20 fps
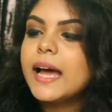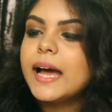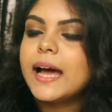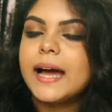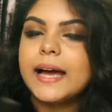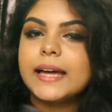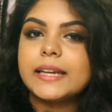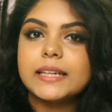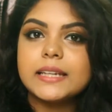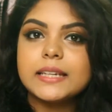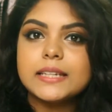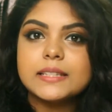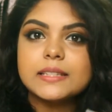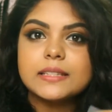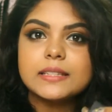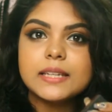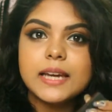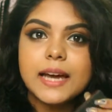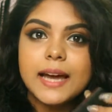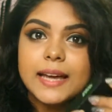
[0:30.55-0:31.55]
and it
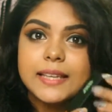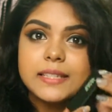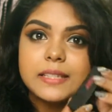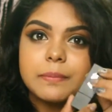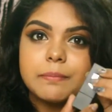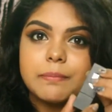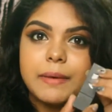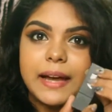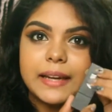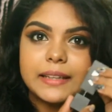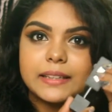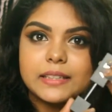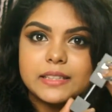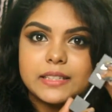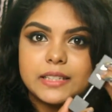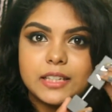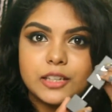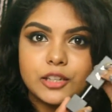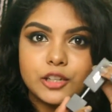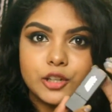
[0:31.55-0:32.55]
has a
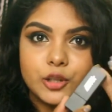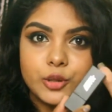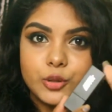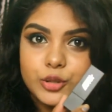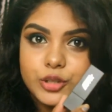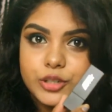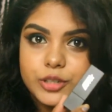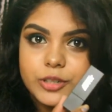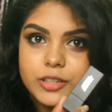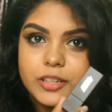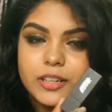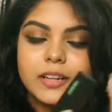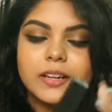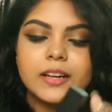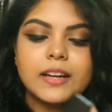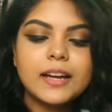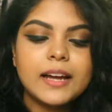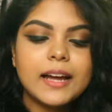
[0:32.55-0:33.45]
magnetic closure.